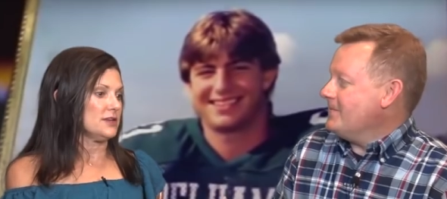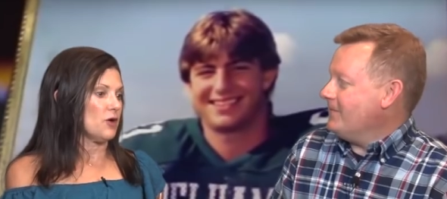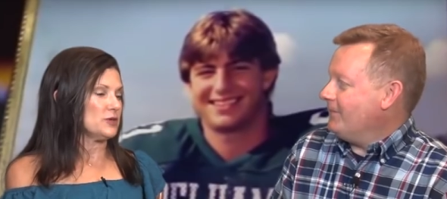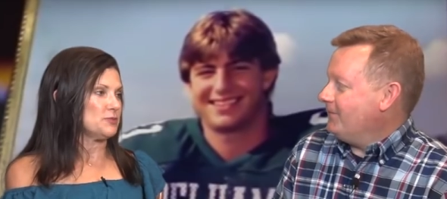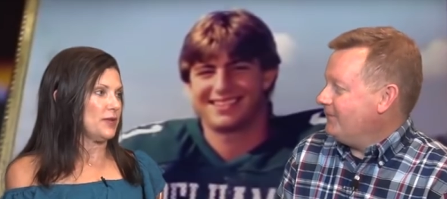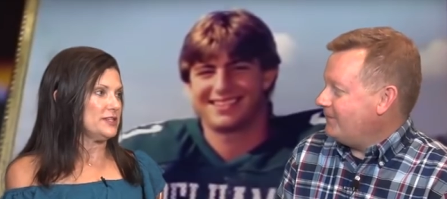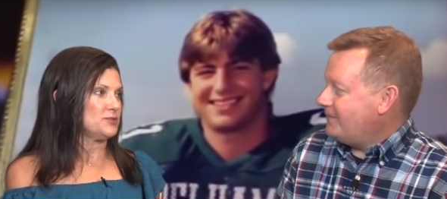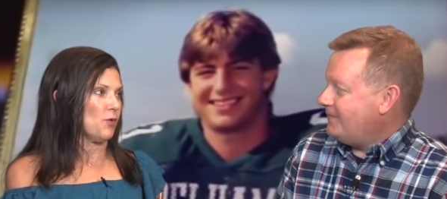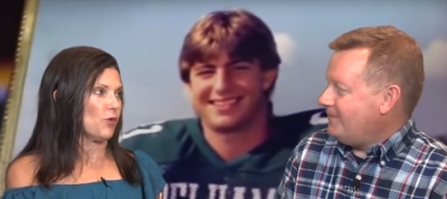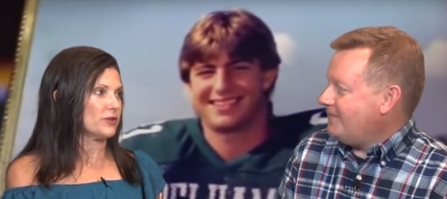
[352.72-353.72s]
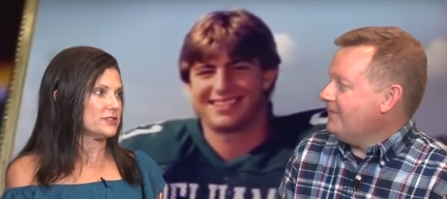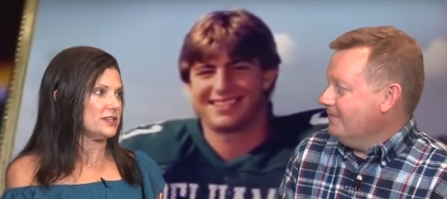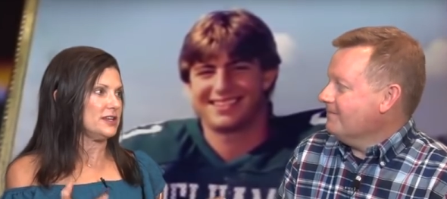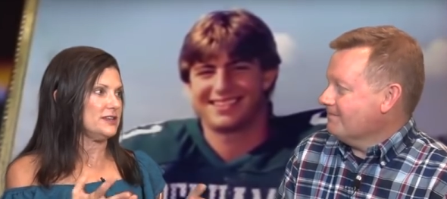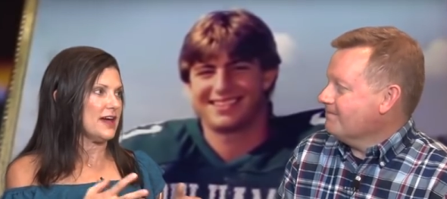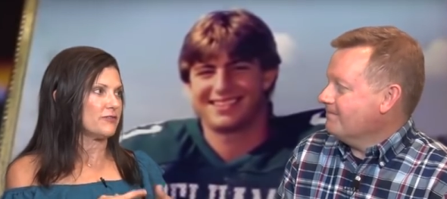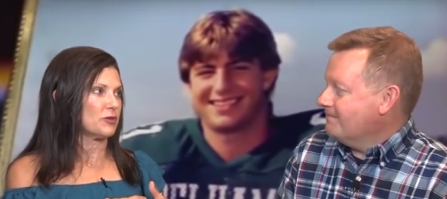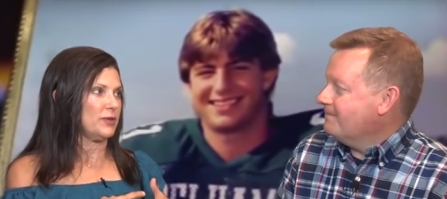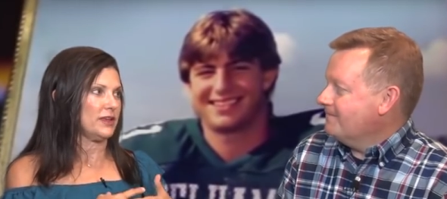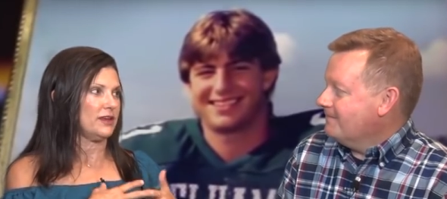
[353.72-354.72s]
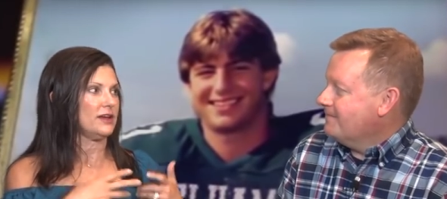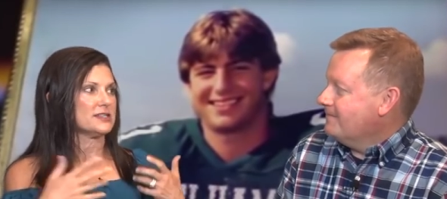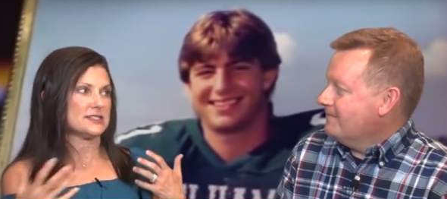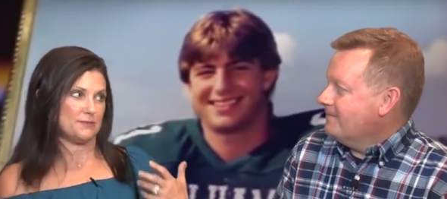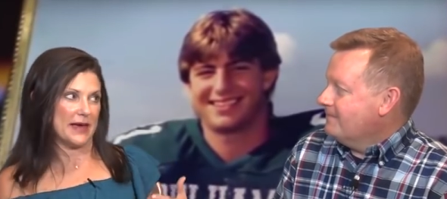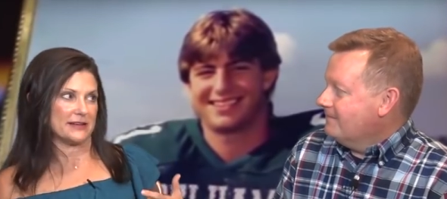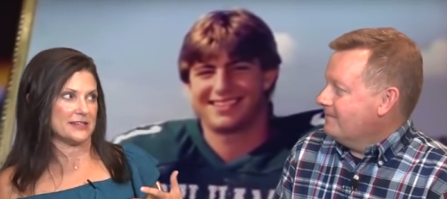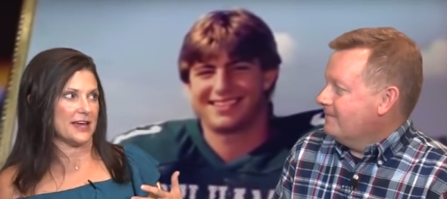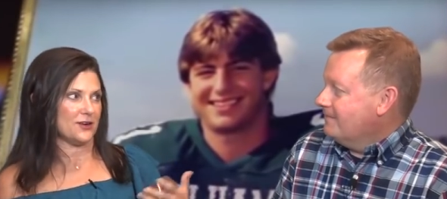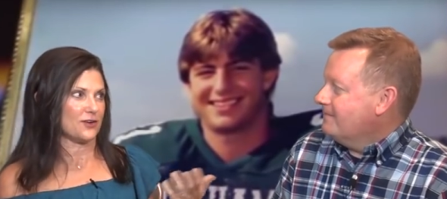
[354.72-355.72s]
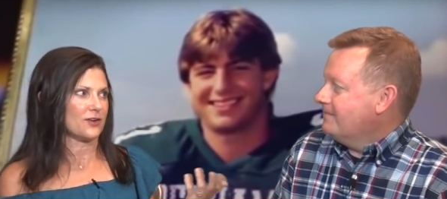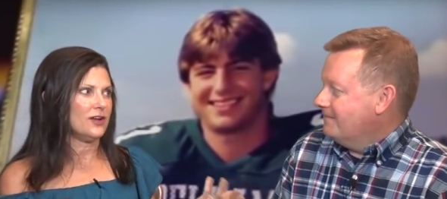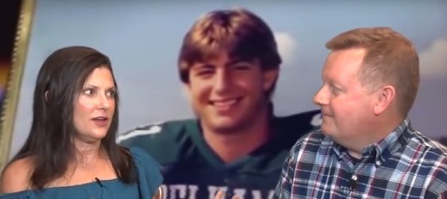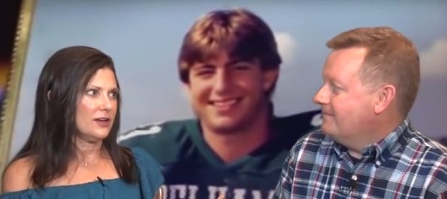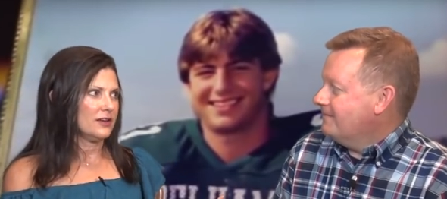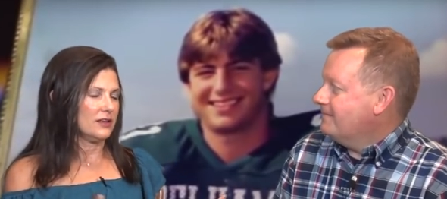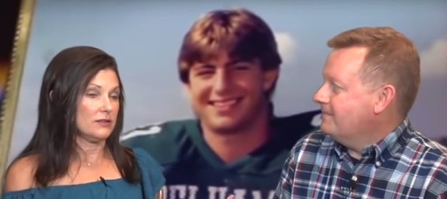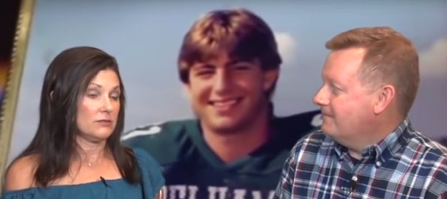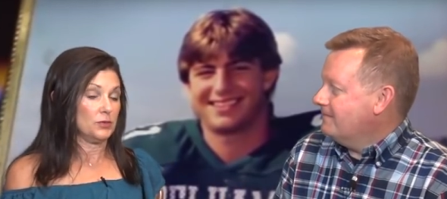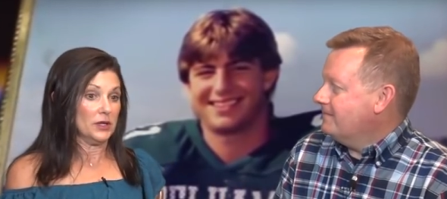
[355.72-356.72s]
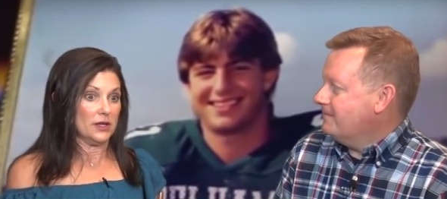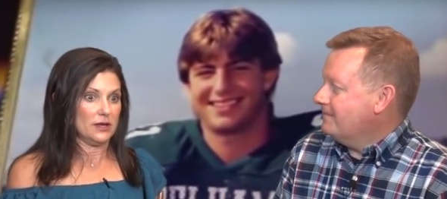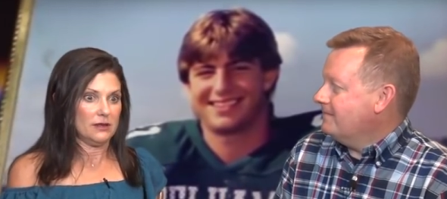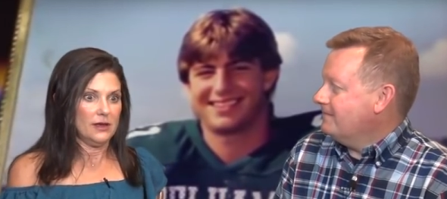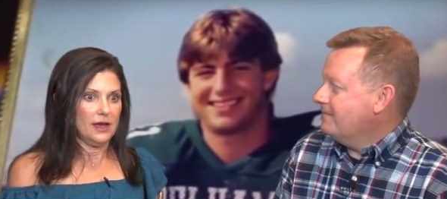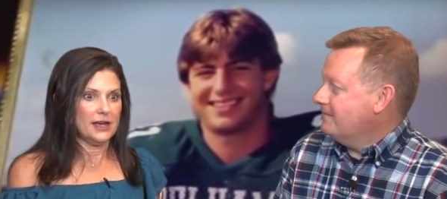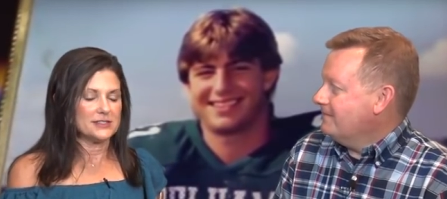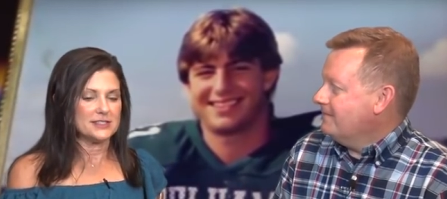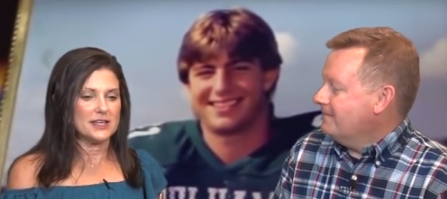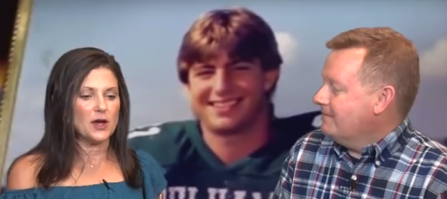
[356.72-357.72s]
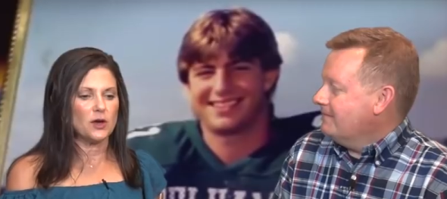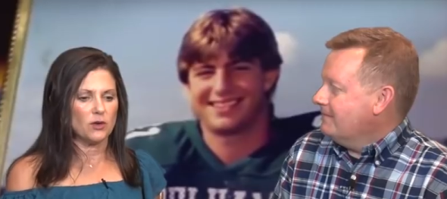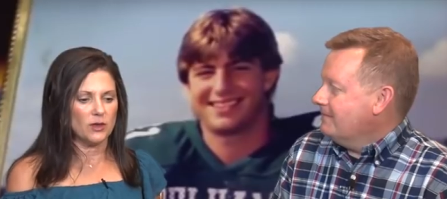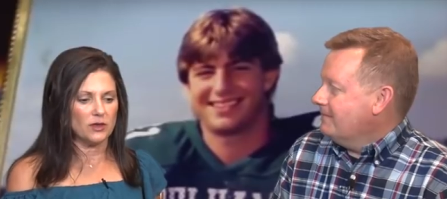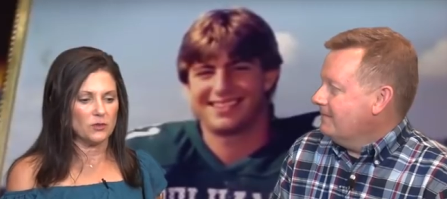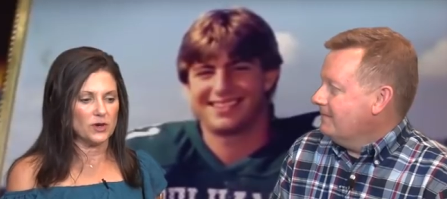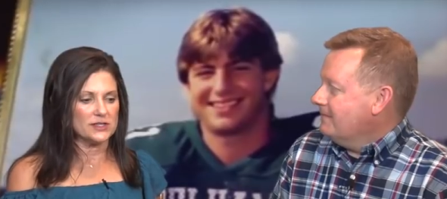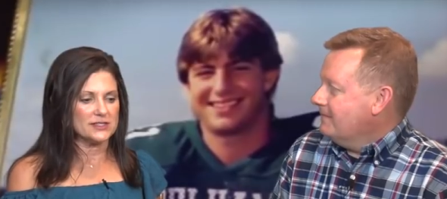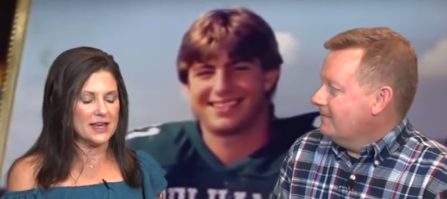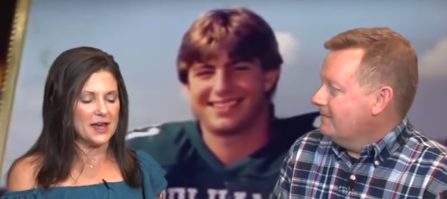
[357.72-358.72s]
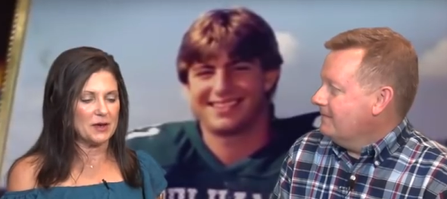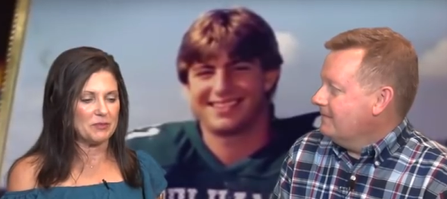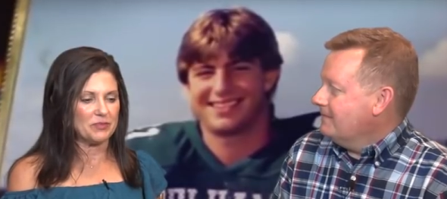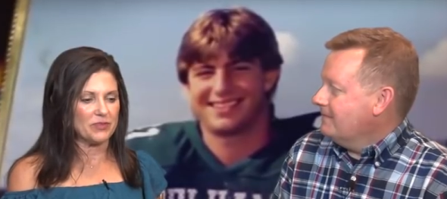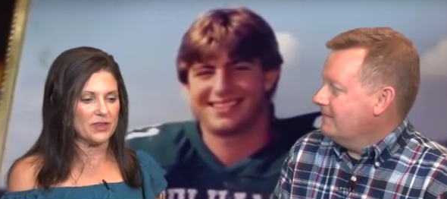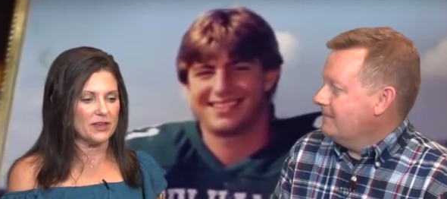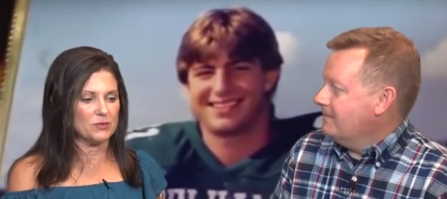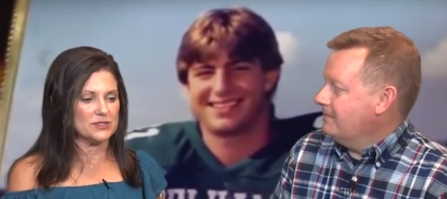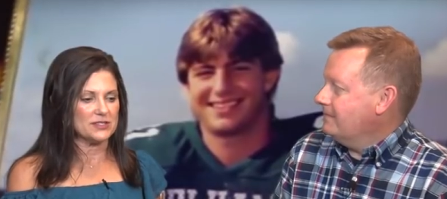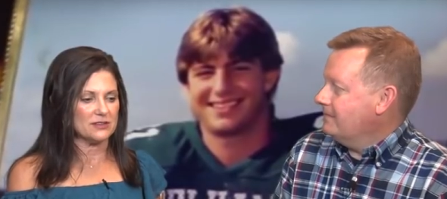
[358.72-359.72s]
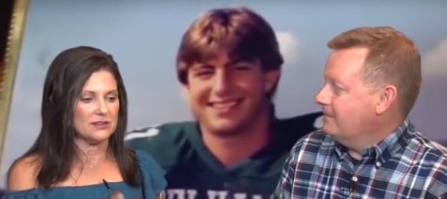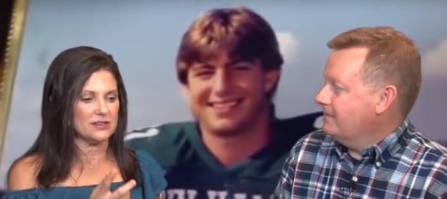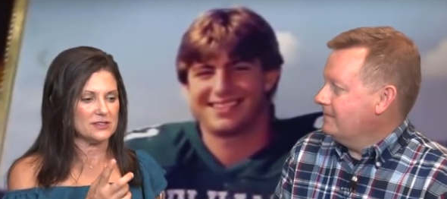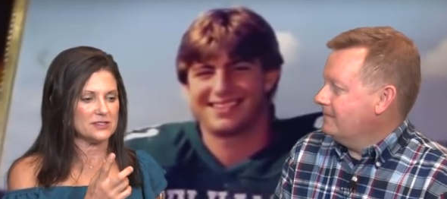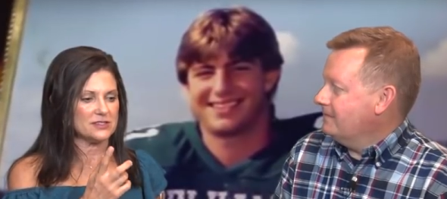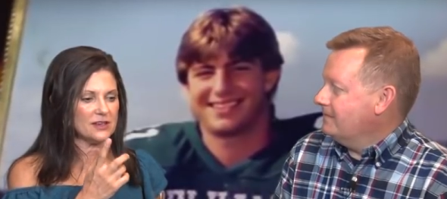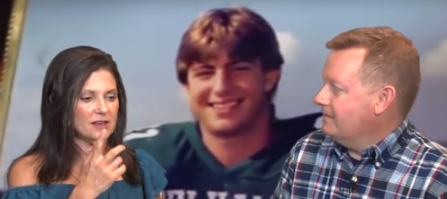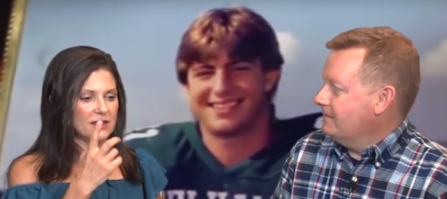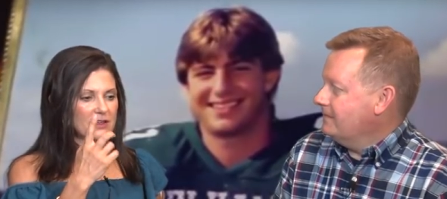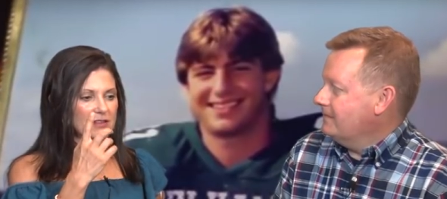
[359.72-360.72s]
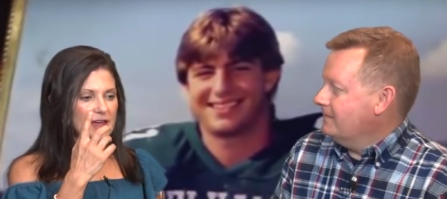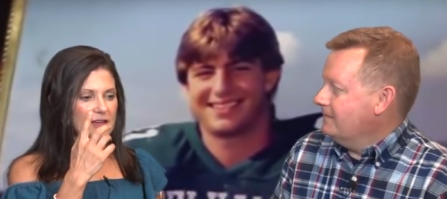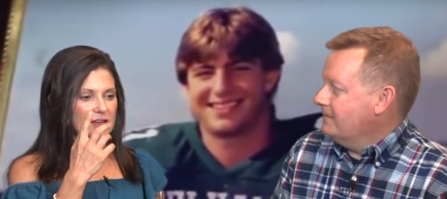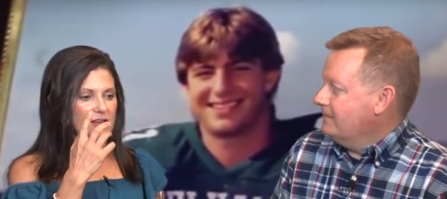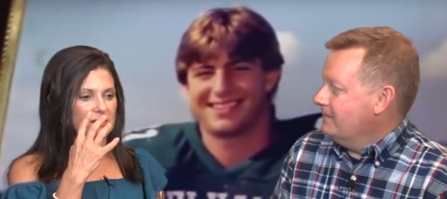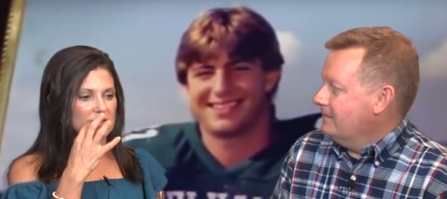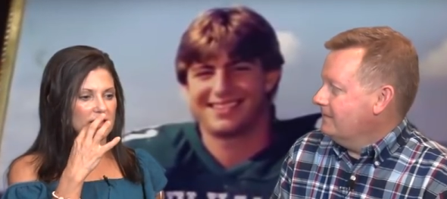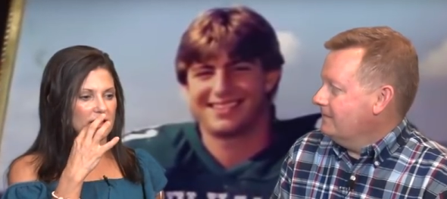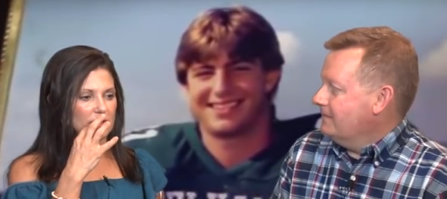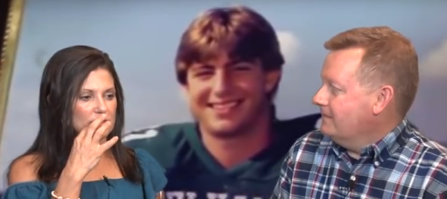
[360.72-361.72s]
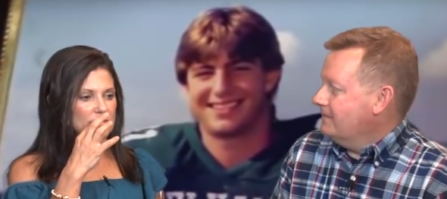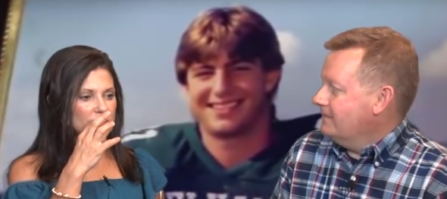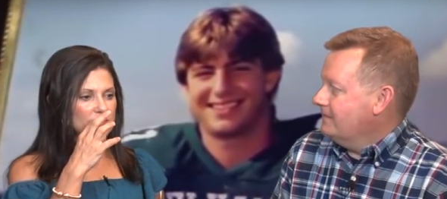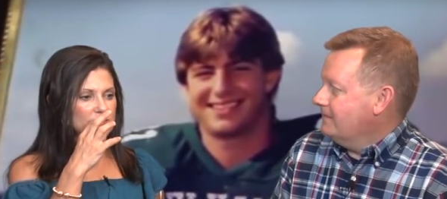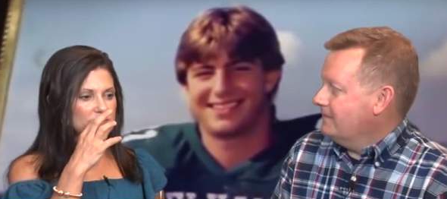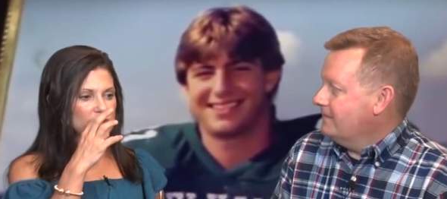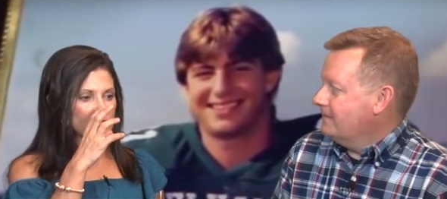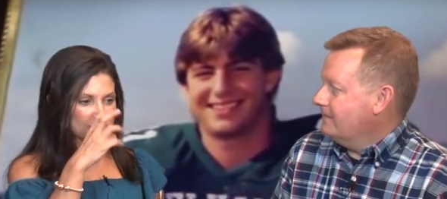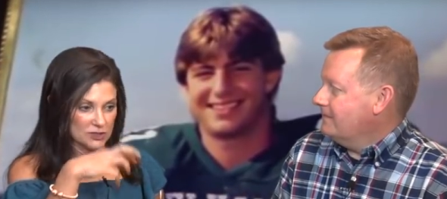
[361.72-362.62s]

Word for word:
Speaker 1: he'd always played sports and he'd mm-hmm. never been a spectator really and so it was um, it was his like um, our